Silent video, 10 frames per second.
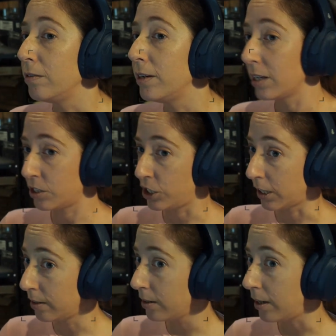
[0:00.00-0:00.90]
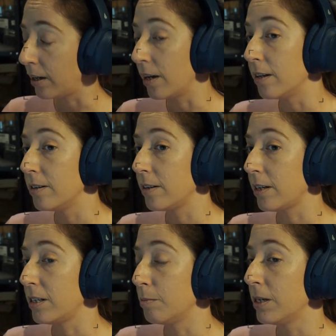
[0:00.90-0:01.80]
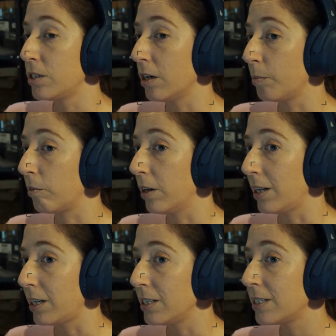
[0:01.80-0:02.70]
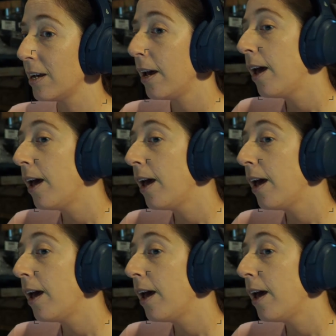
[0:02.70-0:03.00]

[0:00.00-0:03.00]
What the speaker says: next gen and they did a bunch of upgrades,